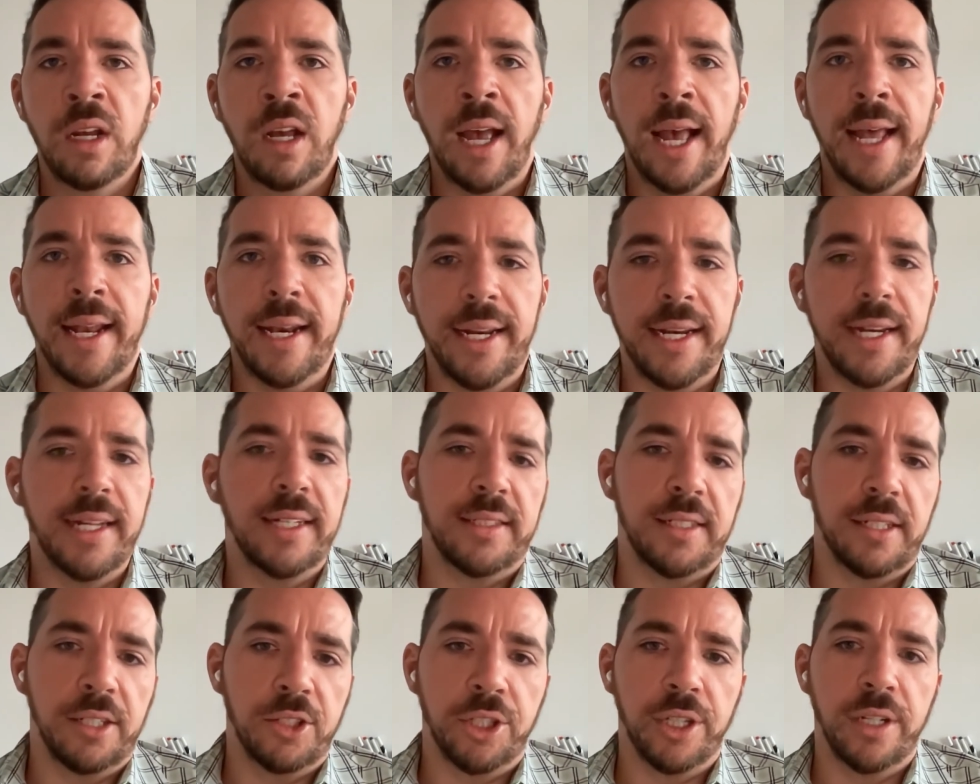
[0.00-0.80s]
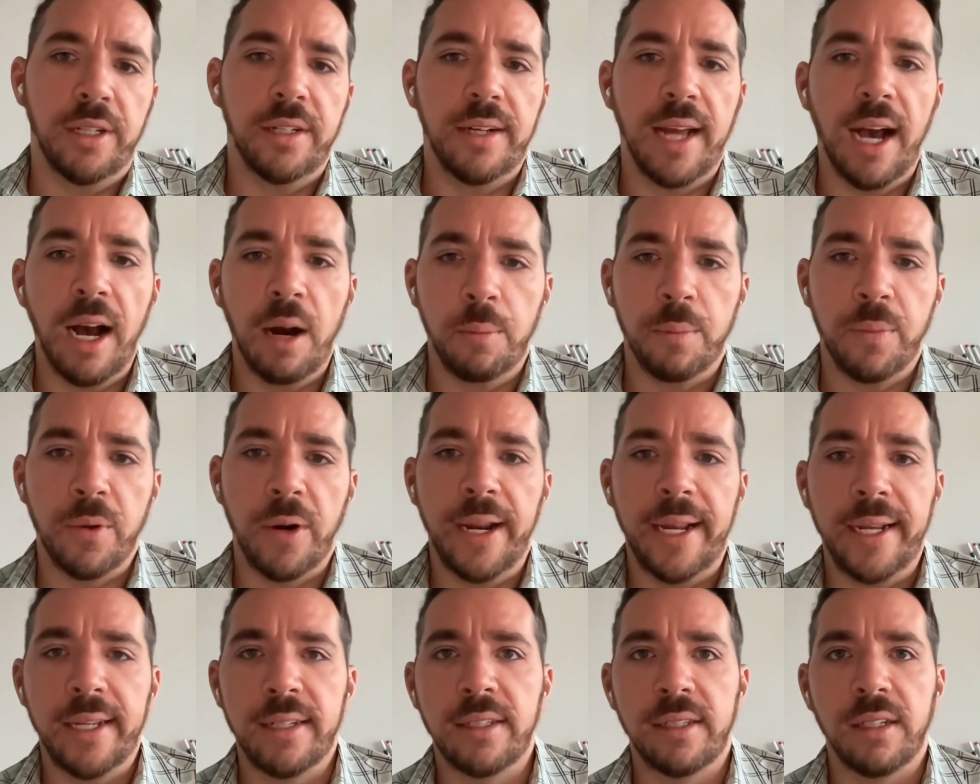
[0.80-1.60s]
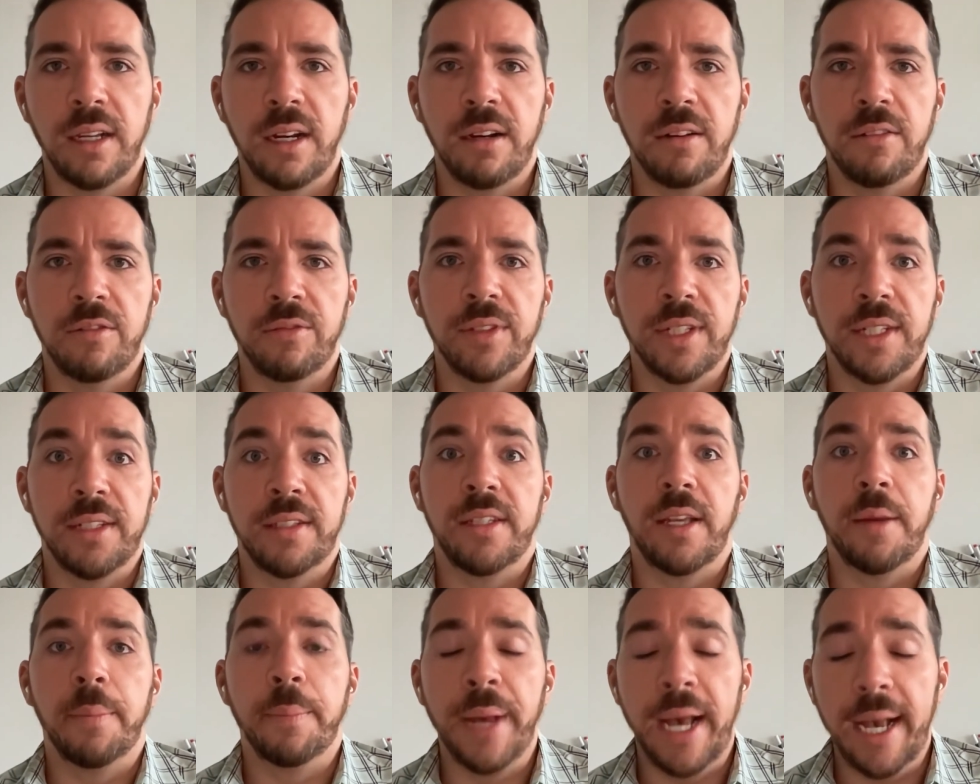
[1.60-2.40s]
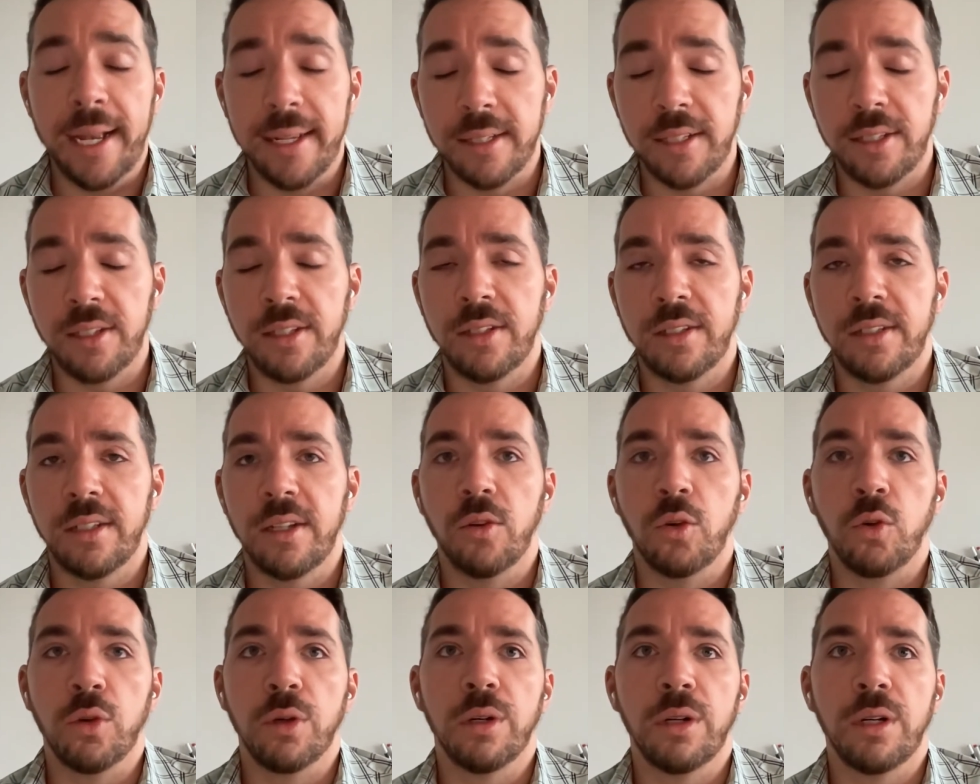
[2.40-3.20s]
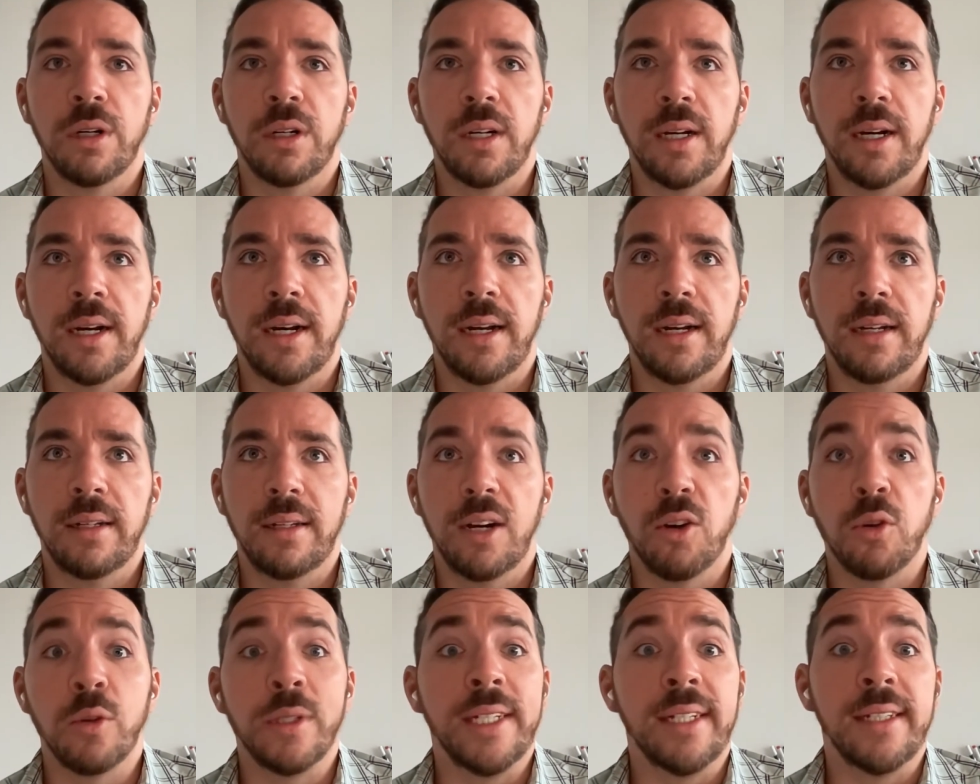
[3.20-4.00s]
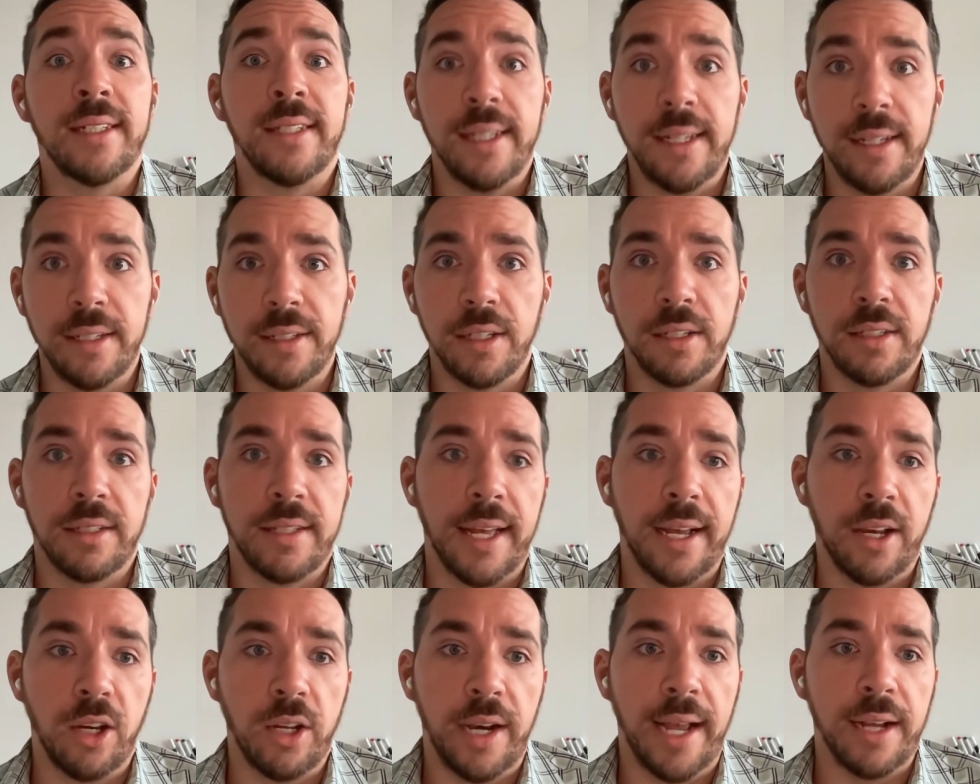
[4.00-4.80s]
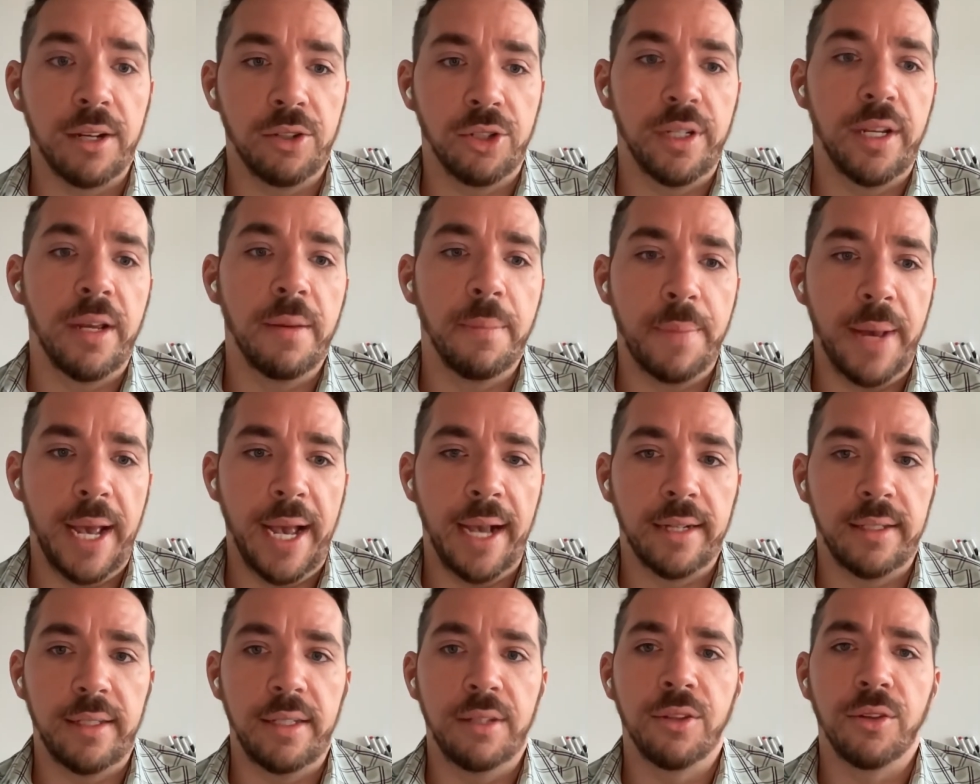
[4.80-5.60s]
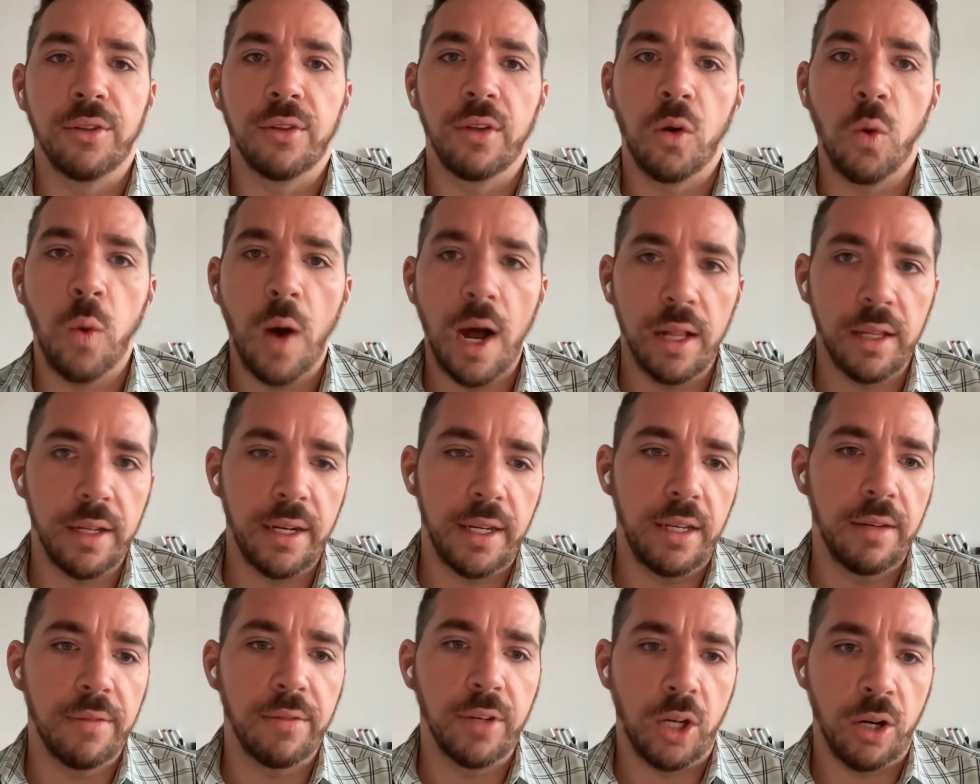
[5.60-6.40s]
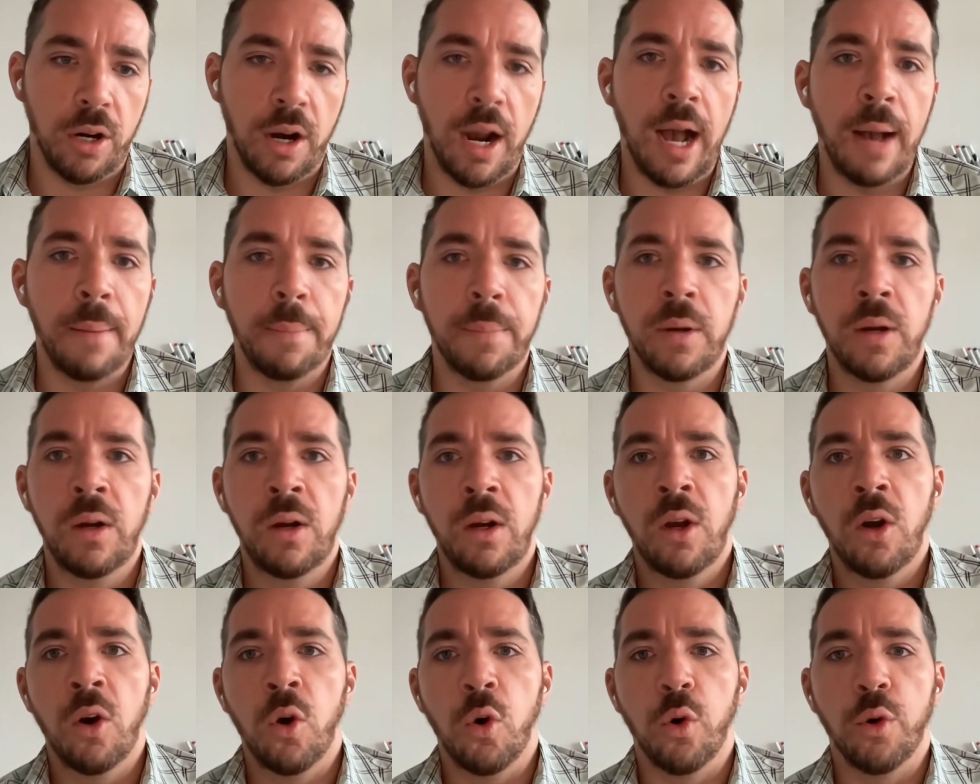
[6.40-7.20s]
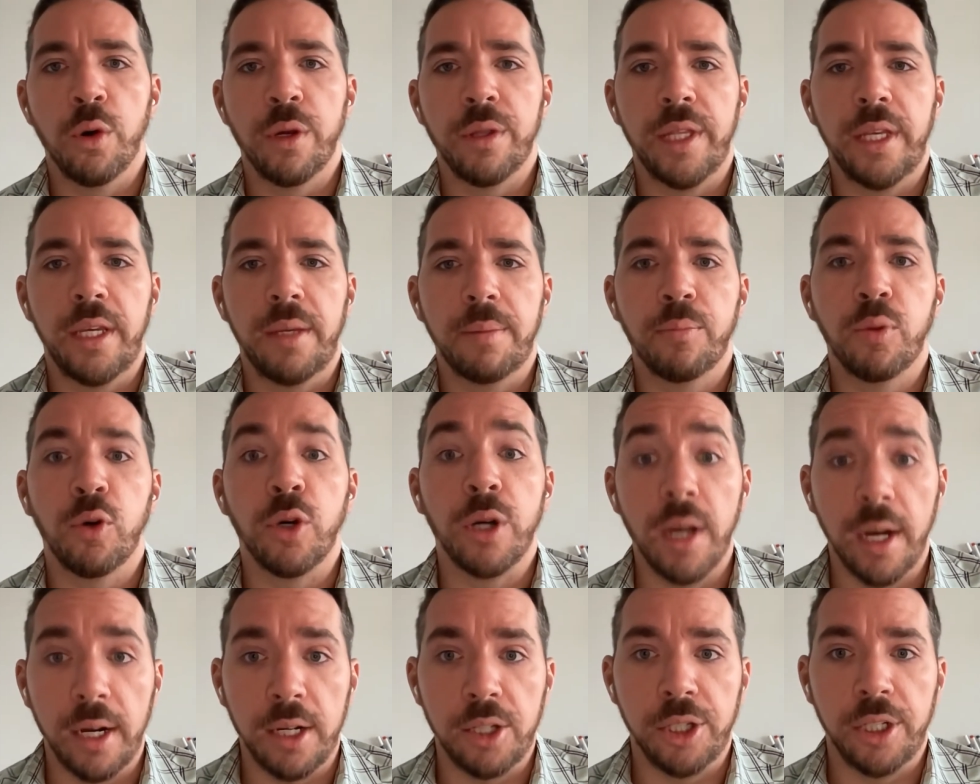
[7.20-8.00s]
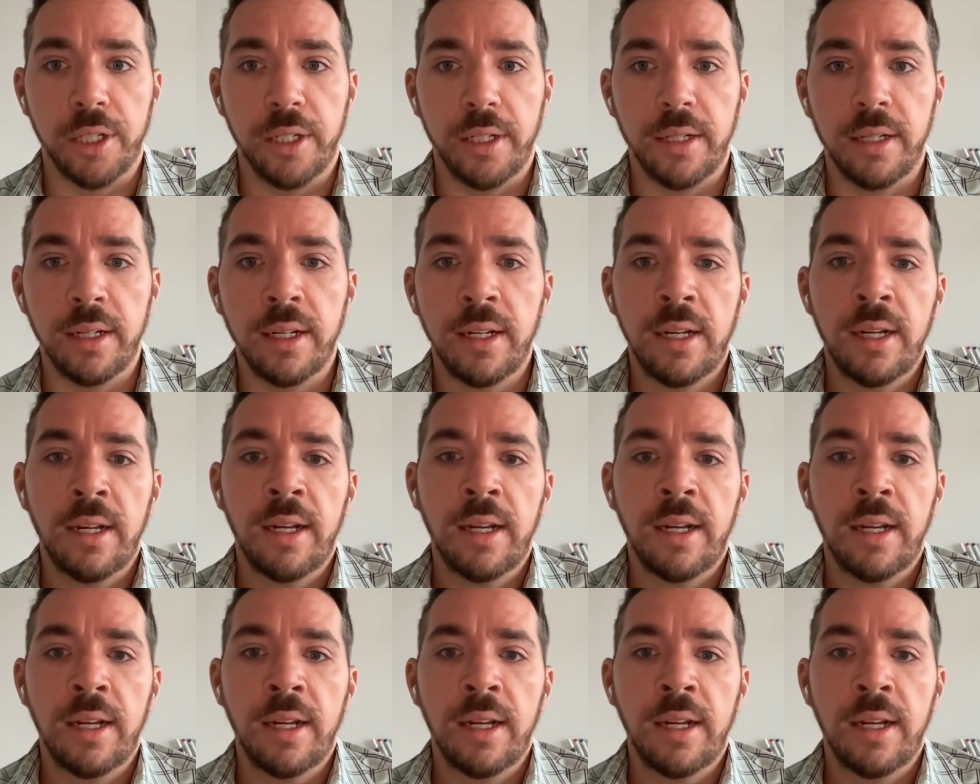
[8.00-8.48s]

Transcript: And in addition, outbreaks of, let's say, pests or diseases that could actually impact either the quality of a crop or the production.